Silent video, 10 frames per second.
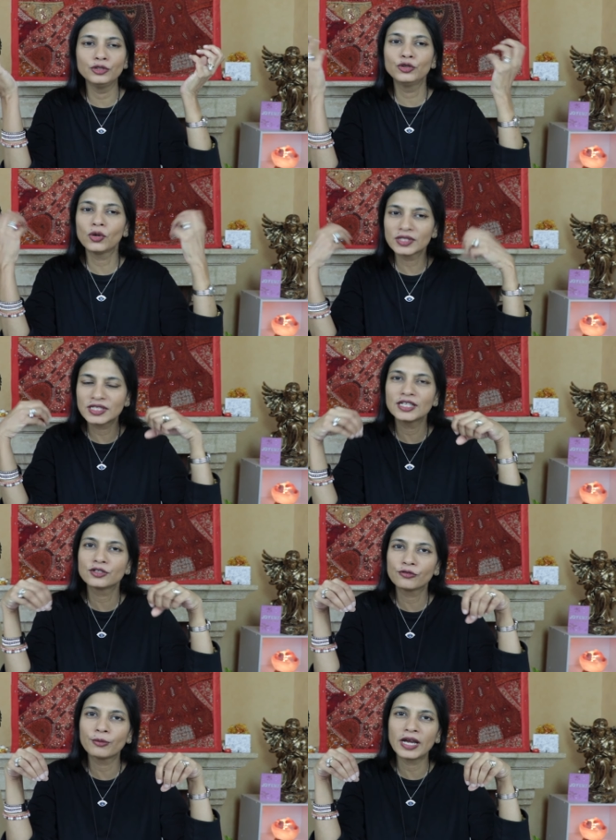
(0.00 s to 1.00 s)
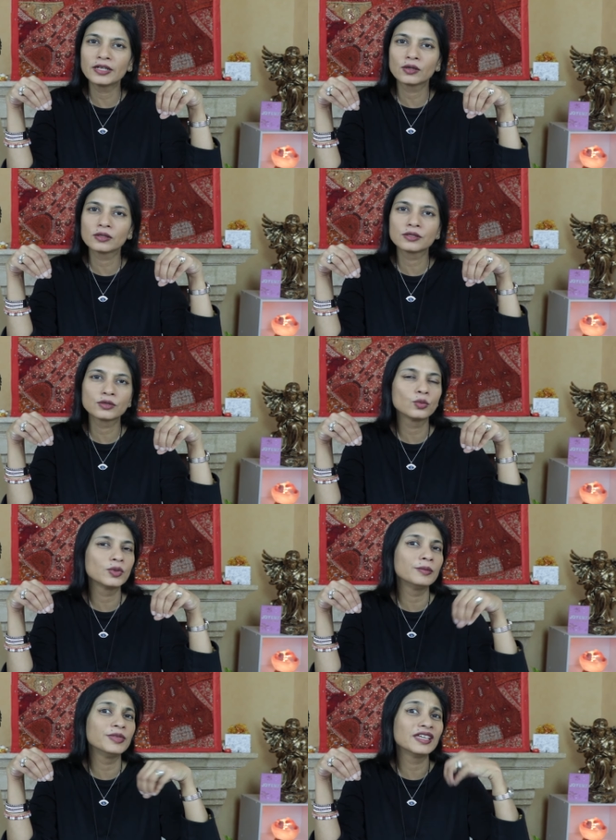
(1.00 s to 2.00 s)
your state of mind, also
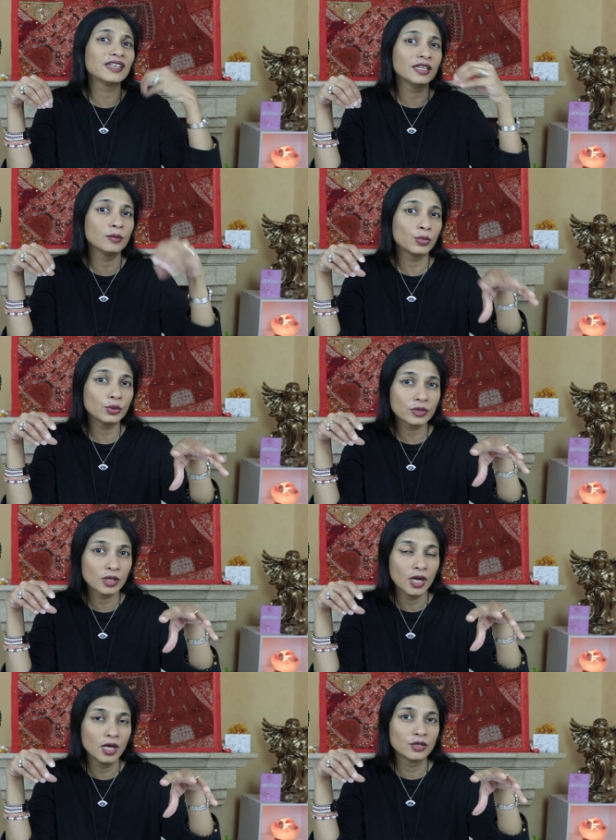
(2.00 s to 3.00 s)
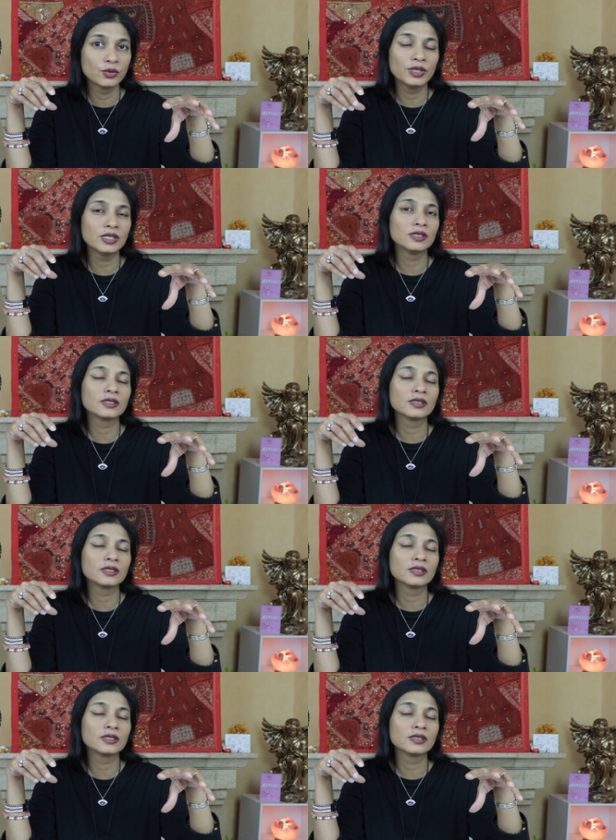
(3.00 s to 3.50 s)
will be an input to it.